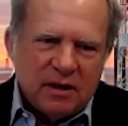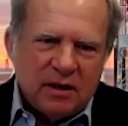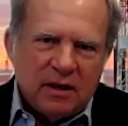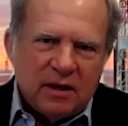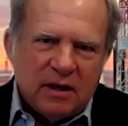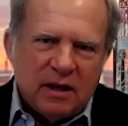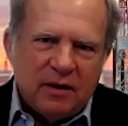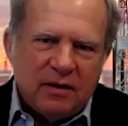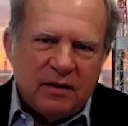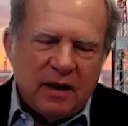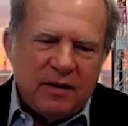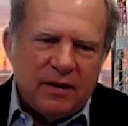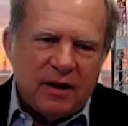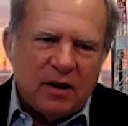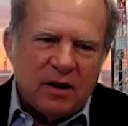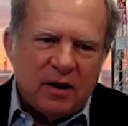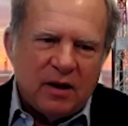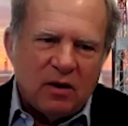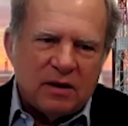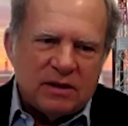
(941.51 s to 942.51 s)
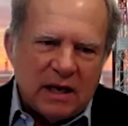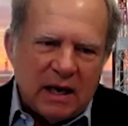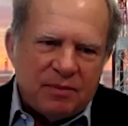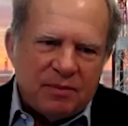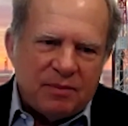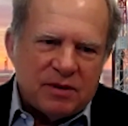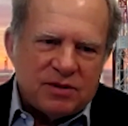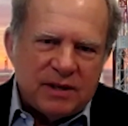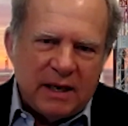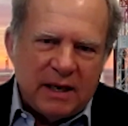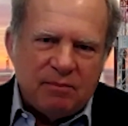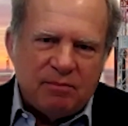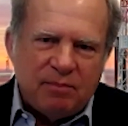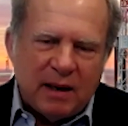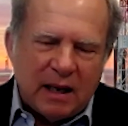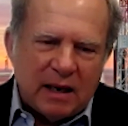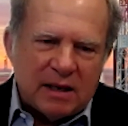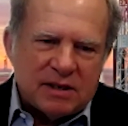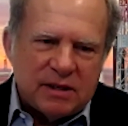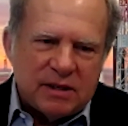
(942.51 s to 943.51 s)
and they'll adopt the same
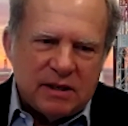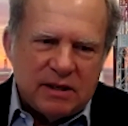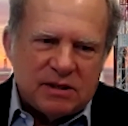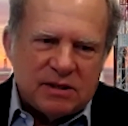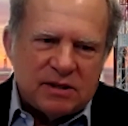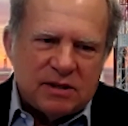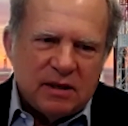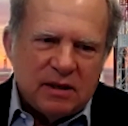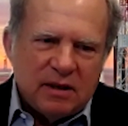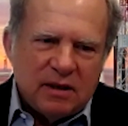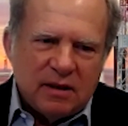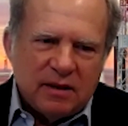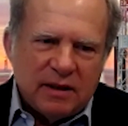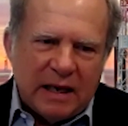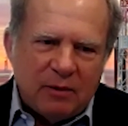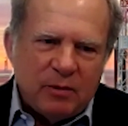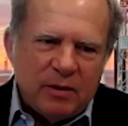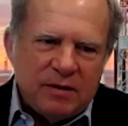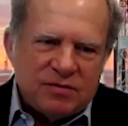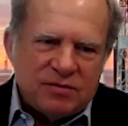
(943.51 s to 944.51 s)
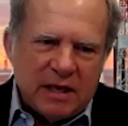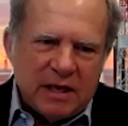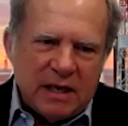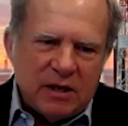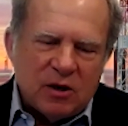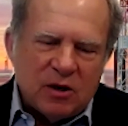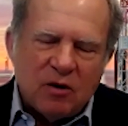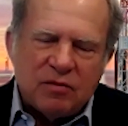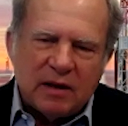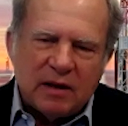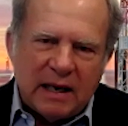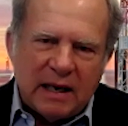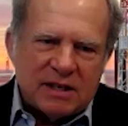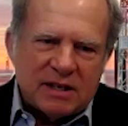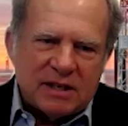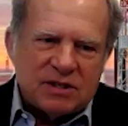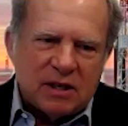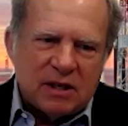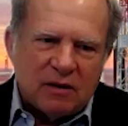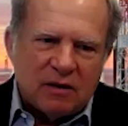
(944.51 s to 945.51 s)
policies that we've seen over the
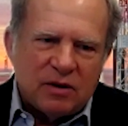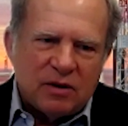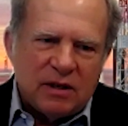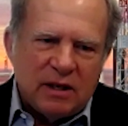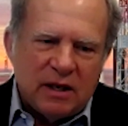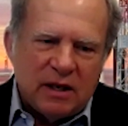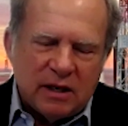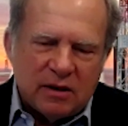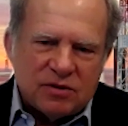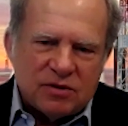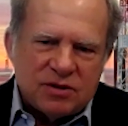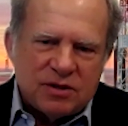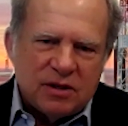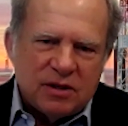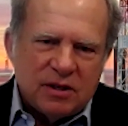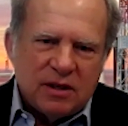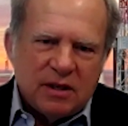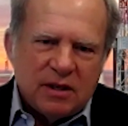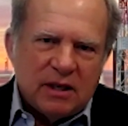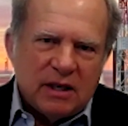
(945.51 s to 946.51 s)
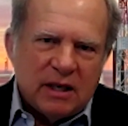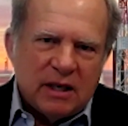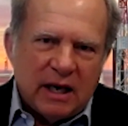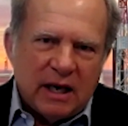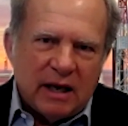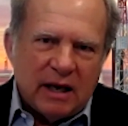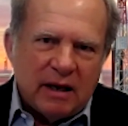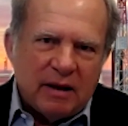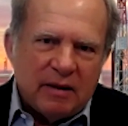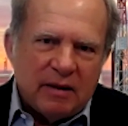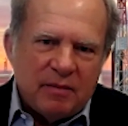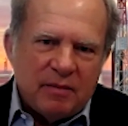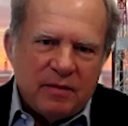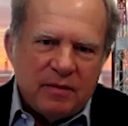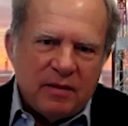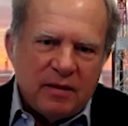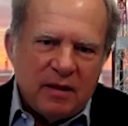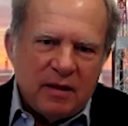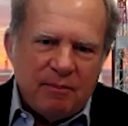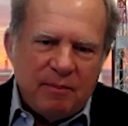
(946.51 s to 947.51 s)
last several years. The
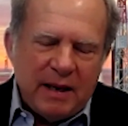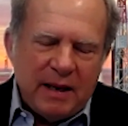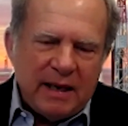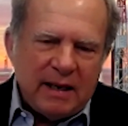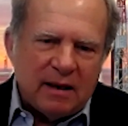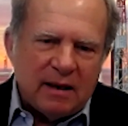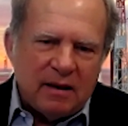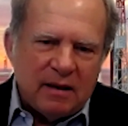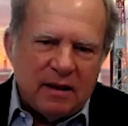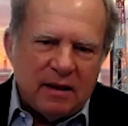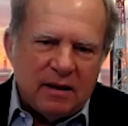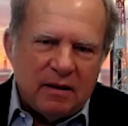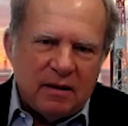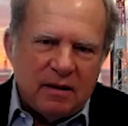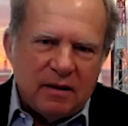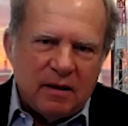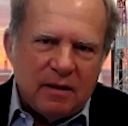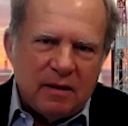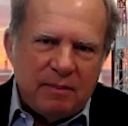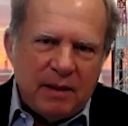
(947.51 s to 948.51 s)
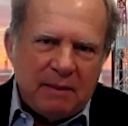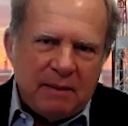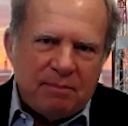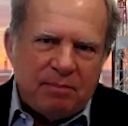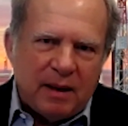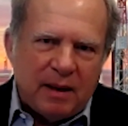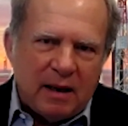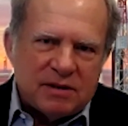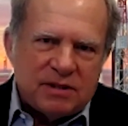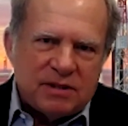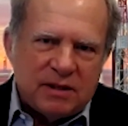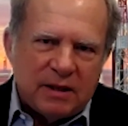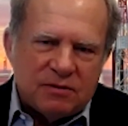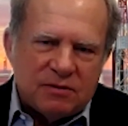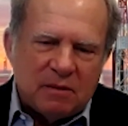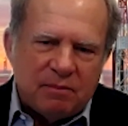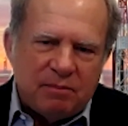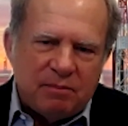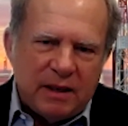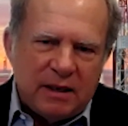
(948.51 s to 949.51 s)
big policy that
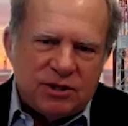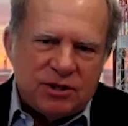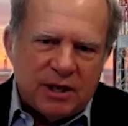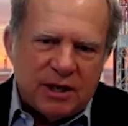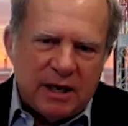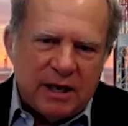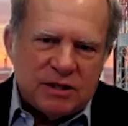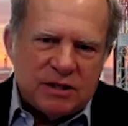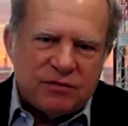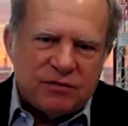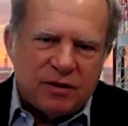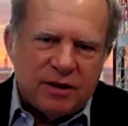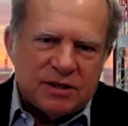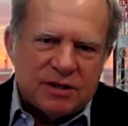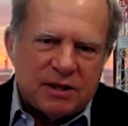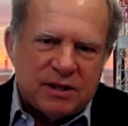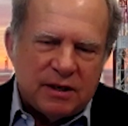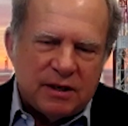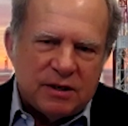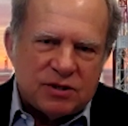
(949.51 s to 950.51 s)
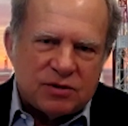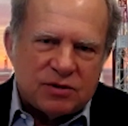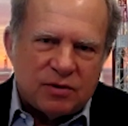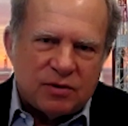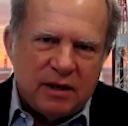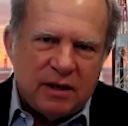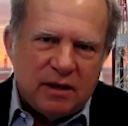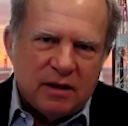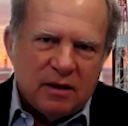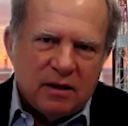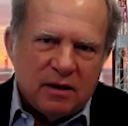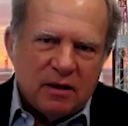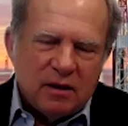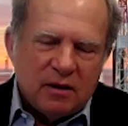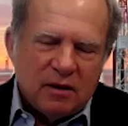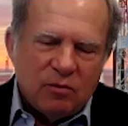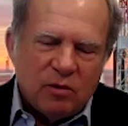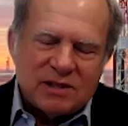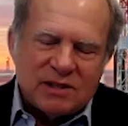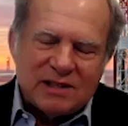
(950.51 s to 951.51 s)
was a big change for this industry
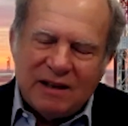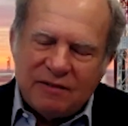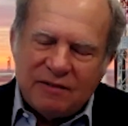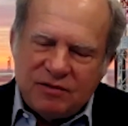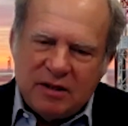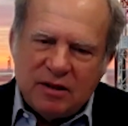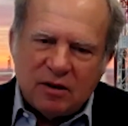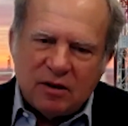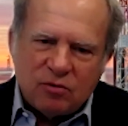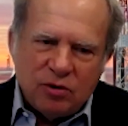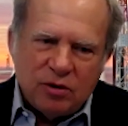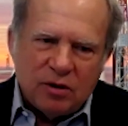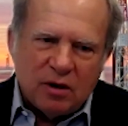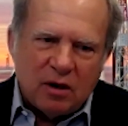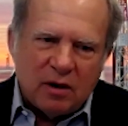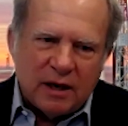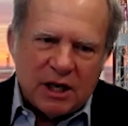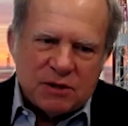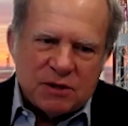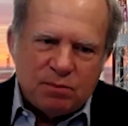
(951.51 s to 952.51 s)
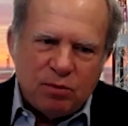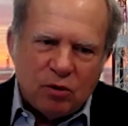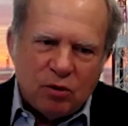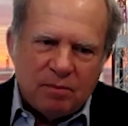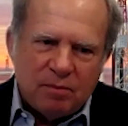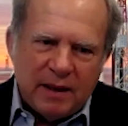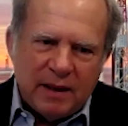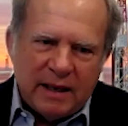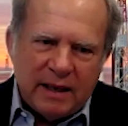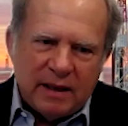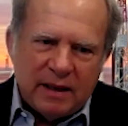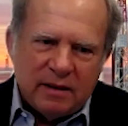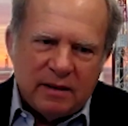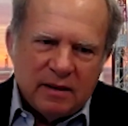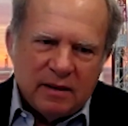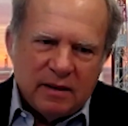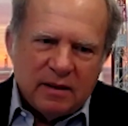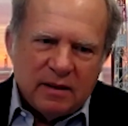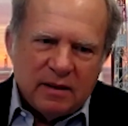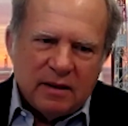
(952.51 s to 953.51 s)
was lifting the crude oil export ban
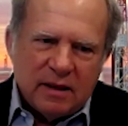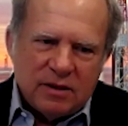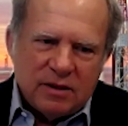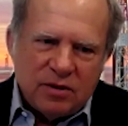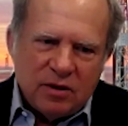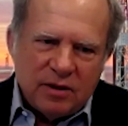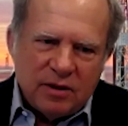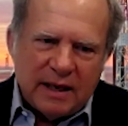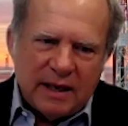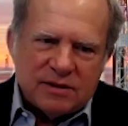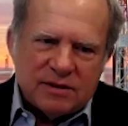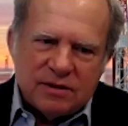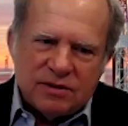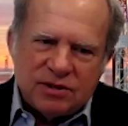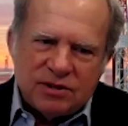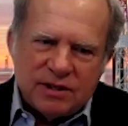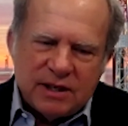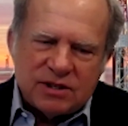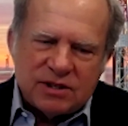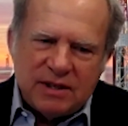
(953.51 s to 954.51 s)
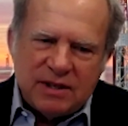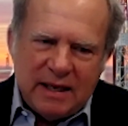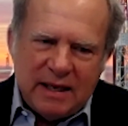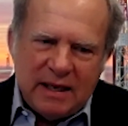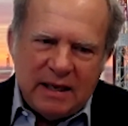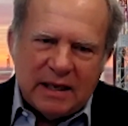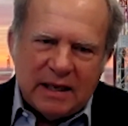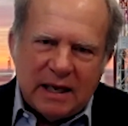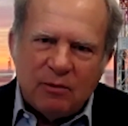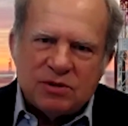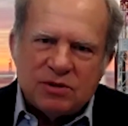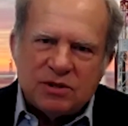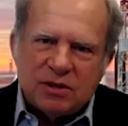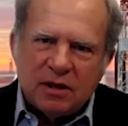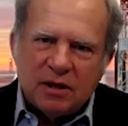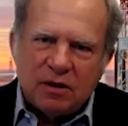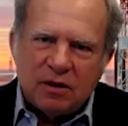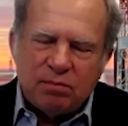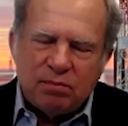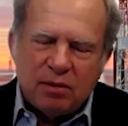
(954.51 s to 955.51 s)
in 2016. That was
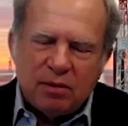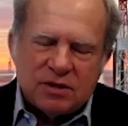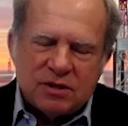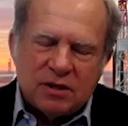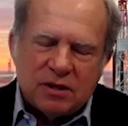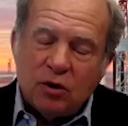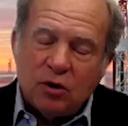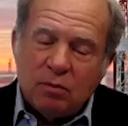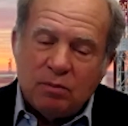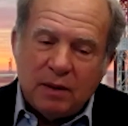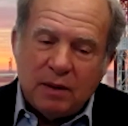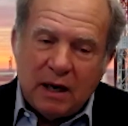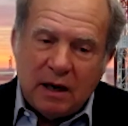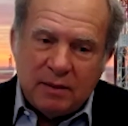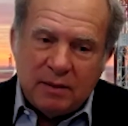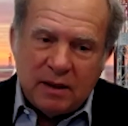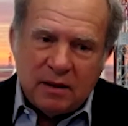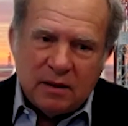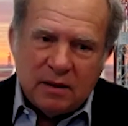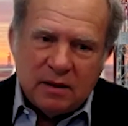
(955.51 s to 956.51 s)
under President Obama.